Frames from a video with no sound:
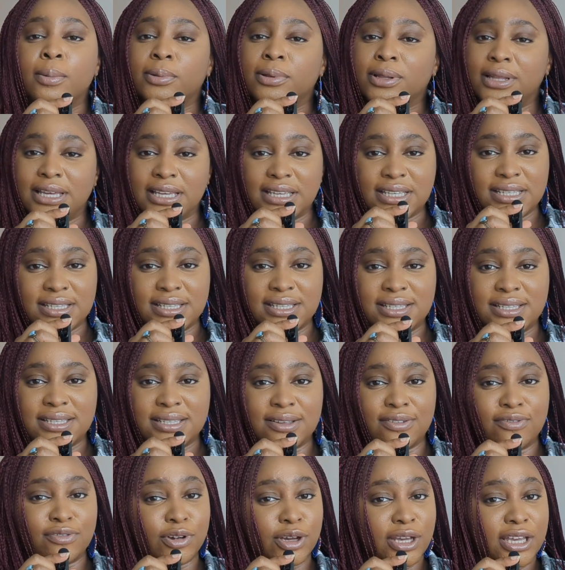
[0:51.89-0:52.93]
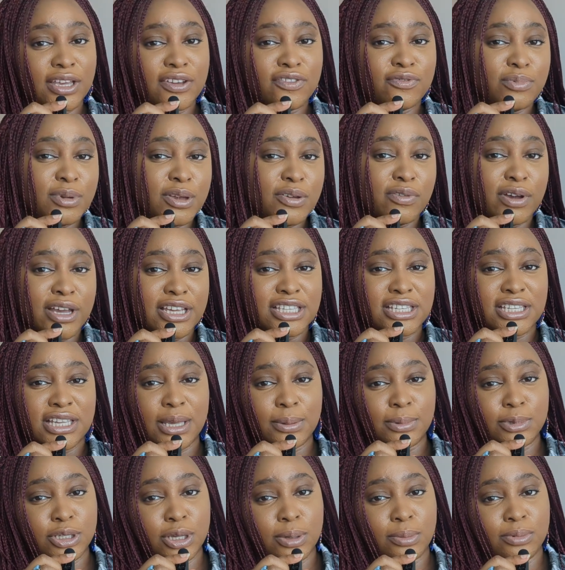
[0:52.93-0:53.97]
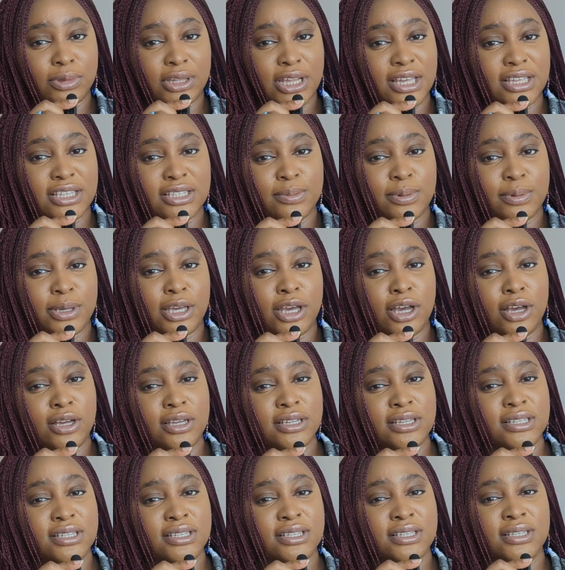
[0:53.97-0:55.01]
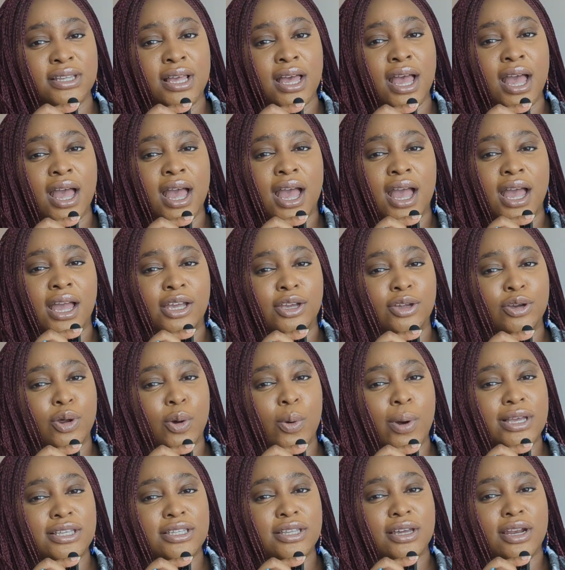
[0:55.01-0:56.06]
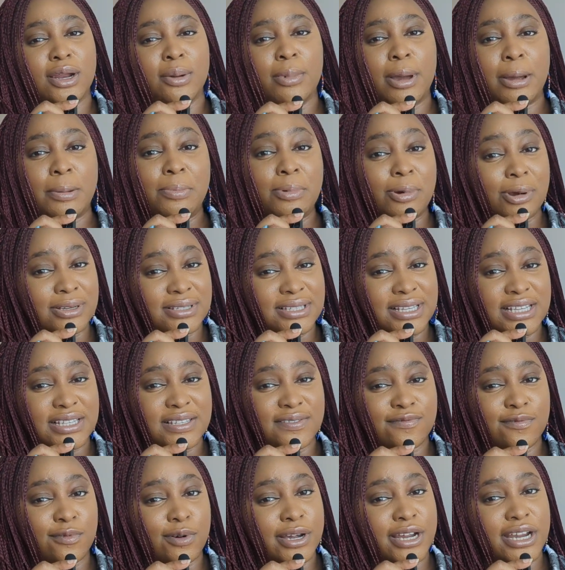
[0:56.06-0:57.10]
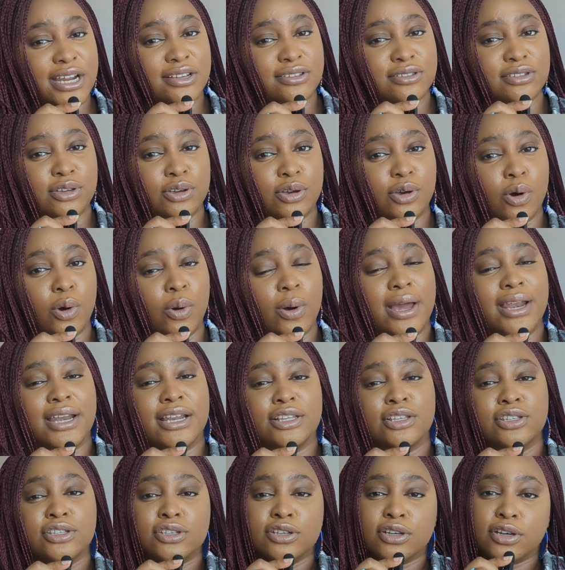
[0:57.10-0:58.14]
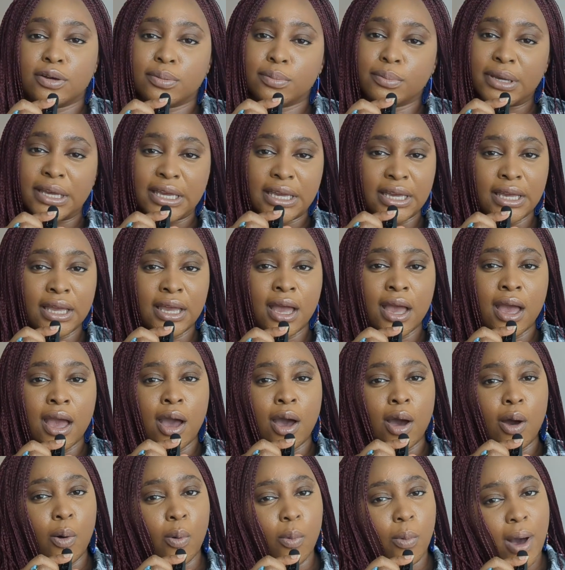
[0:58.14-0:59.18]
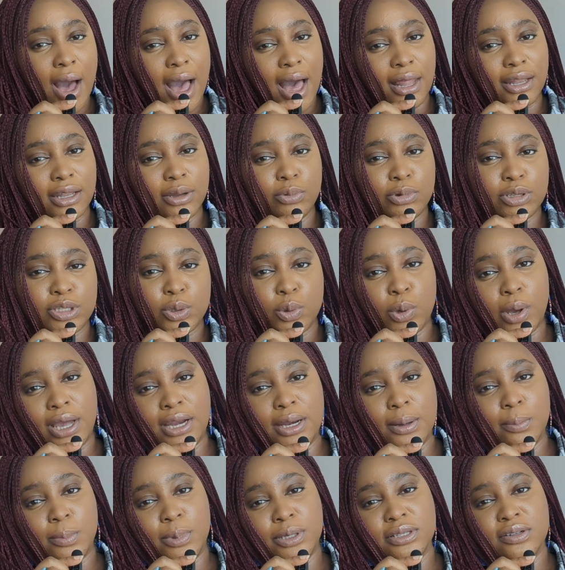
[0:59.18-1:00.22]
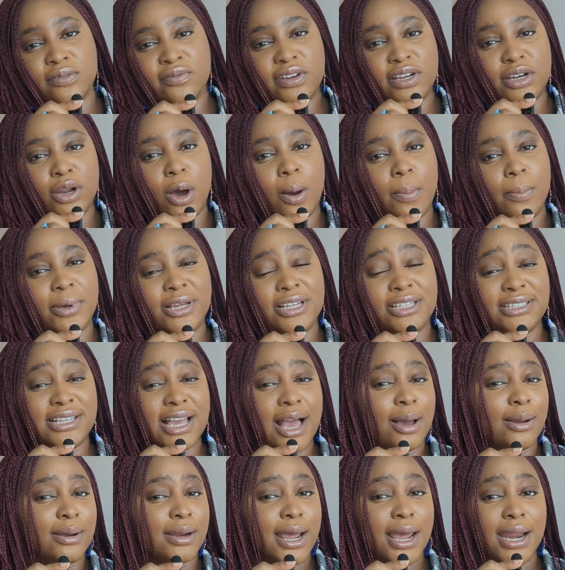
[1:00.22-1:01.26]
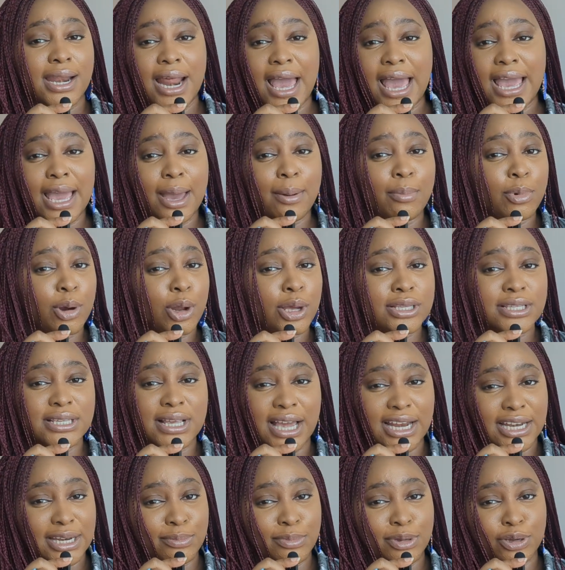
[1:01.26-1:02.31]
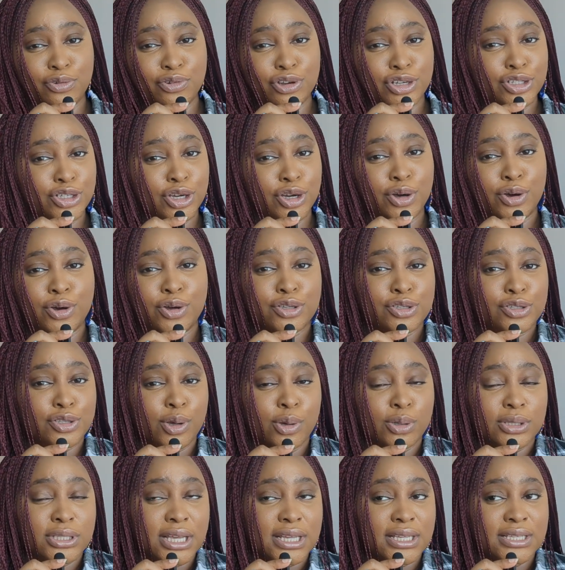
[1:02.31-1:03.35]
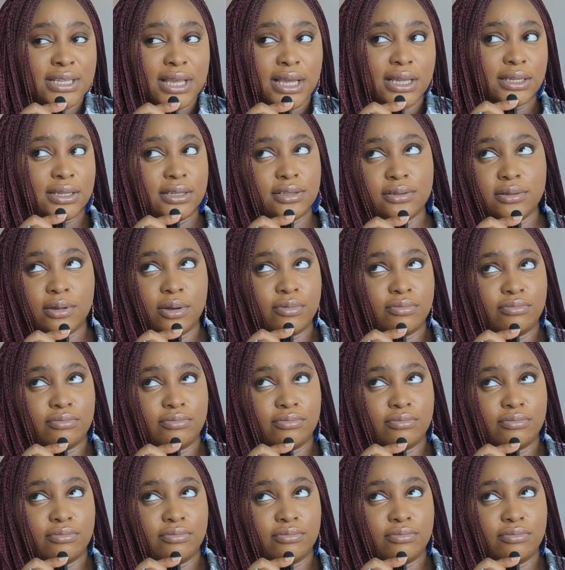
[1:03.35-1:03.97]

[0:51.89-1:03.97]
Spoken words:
Please forgive me if I skip some things because I started my process 4 years ago and it took me a while. It was quite a bit of an up and down. And I am not an immigration consultant, at least